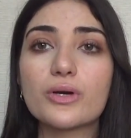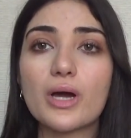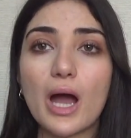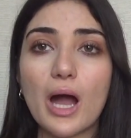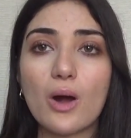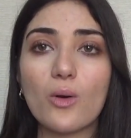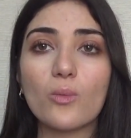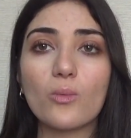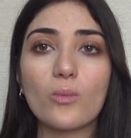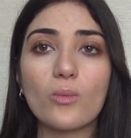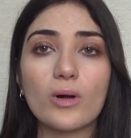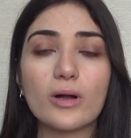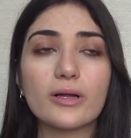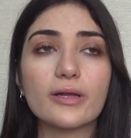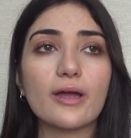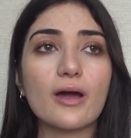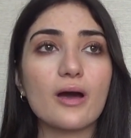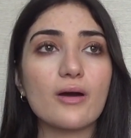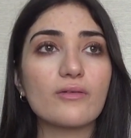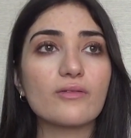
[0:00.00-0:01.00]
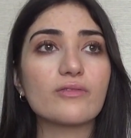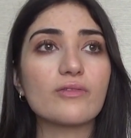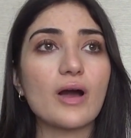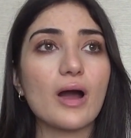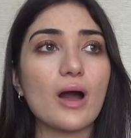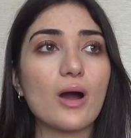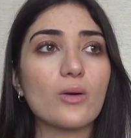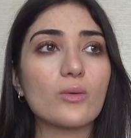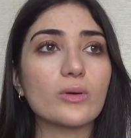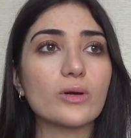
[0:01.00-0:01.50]
how
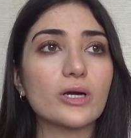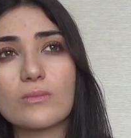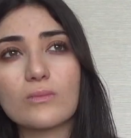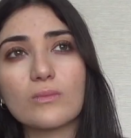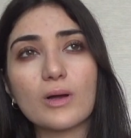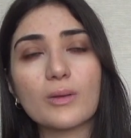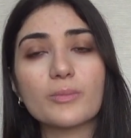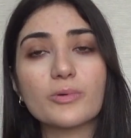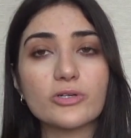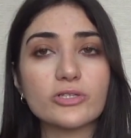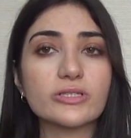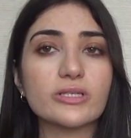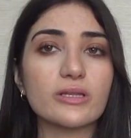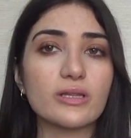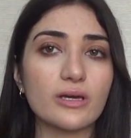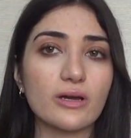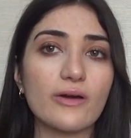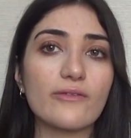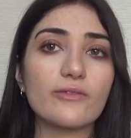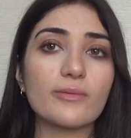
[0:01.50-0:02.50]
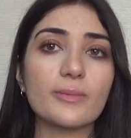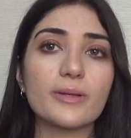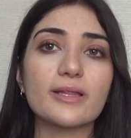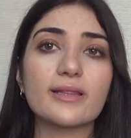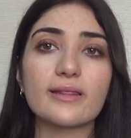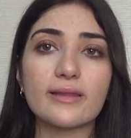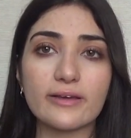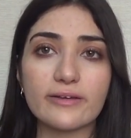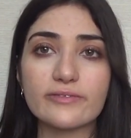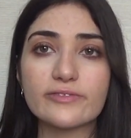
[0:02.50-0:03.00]
one person in the
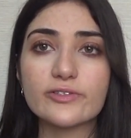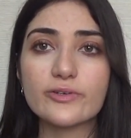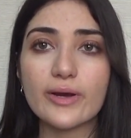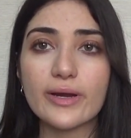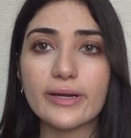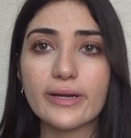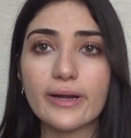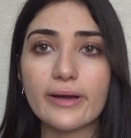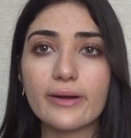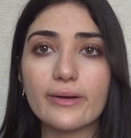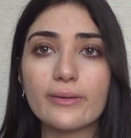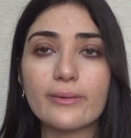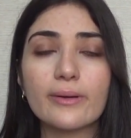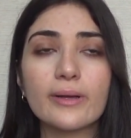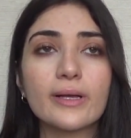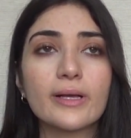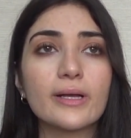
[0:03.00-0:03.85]
government lives right now.